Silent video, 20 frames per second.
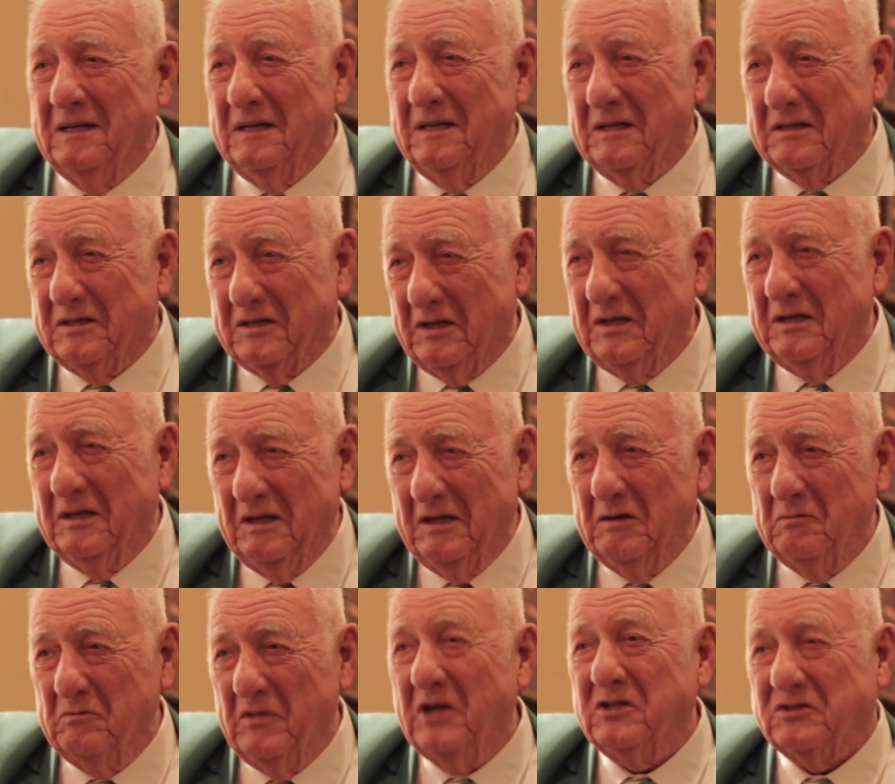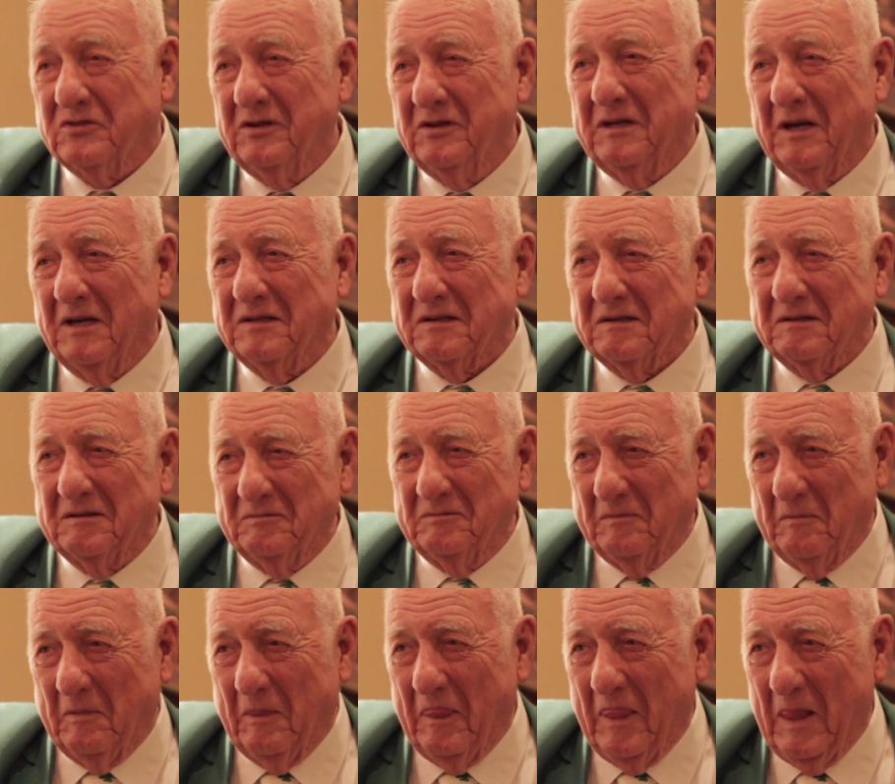that the masonry does it.
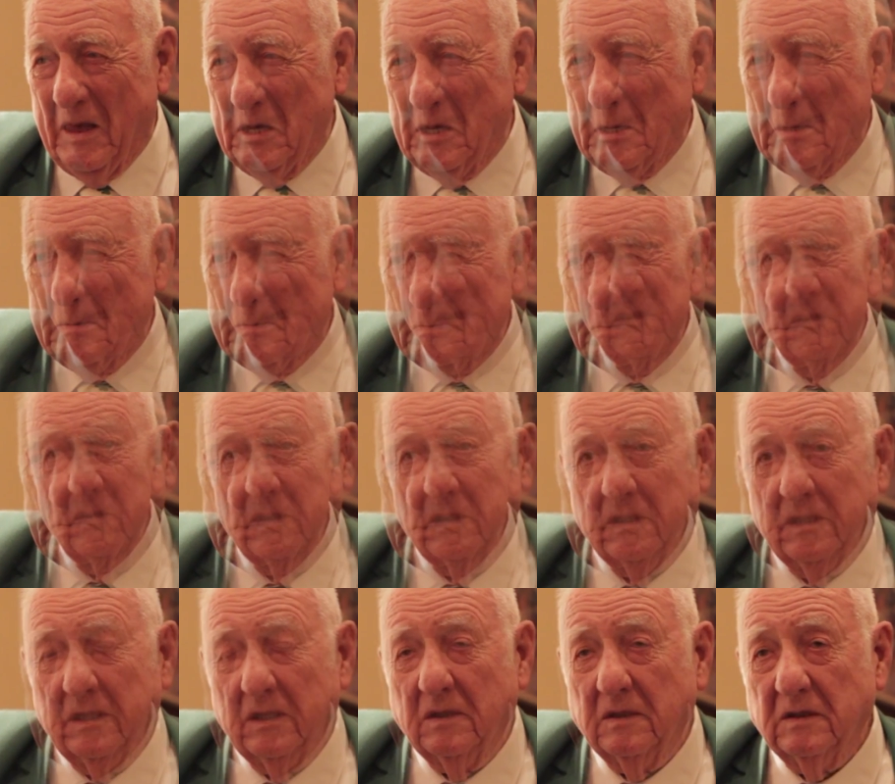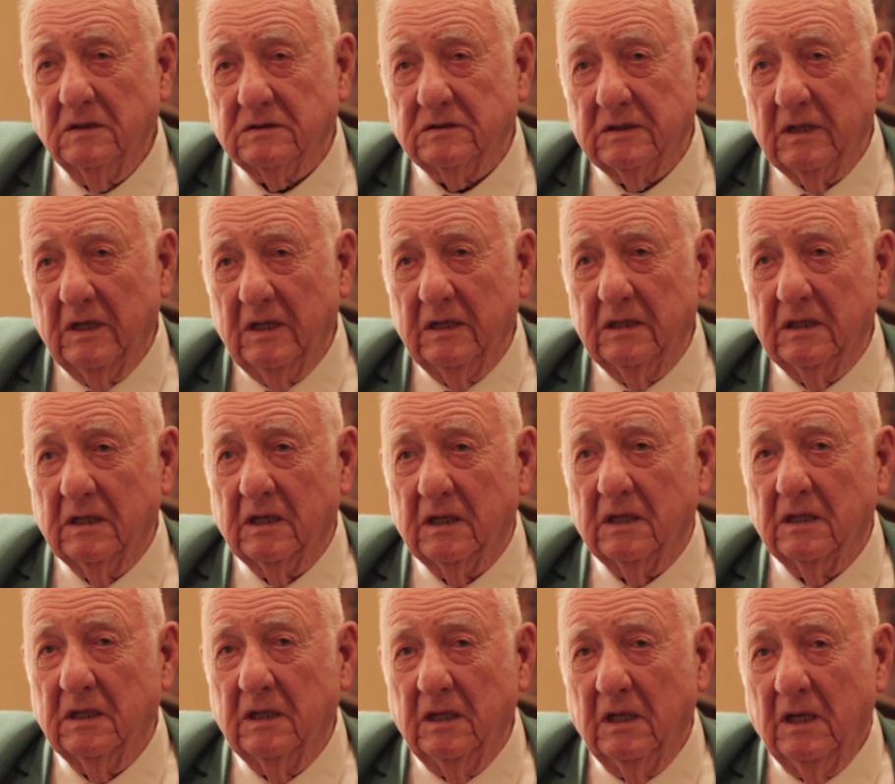Well, they always say
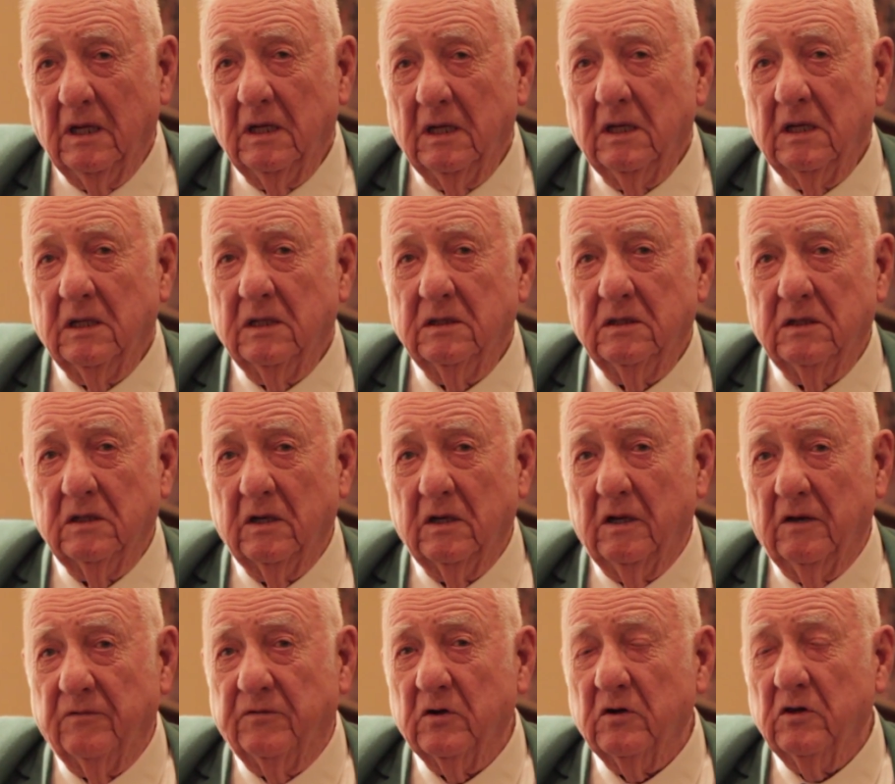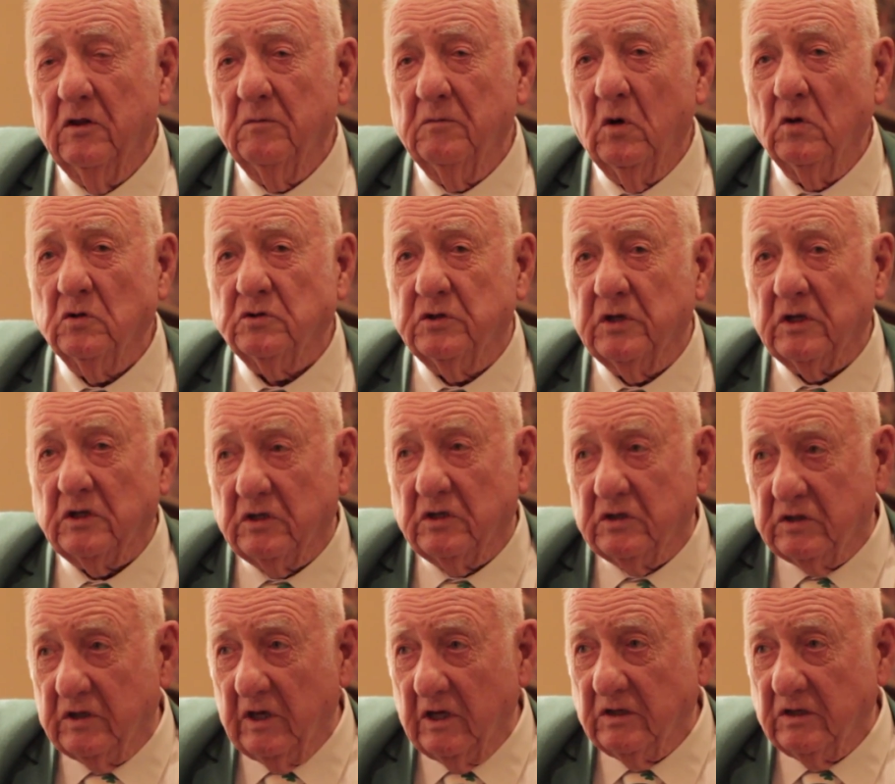if you're the most
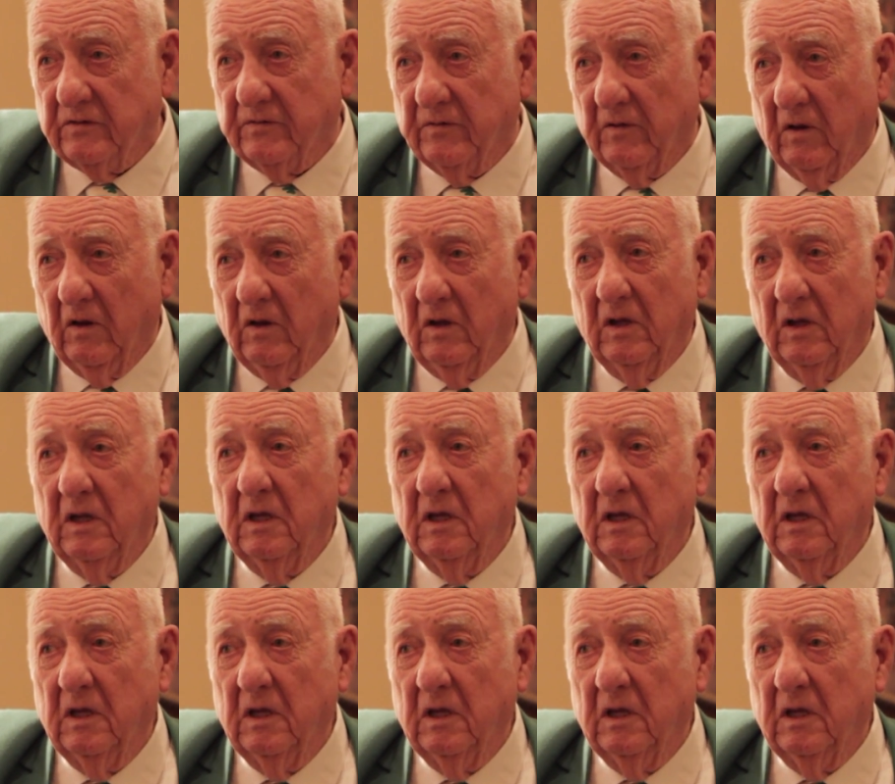successful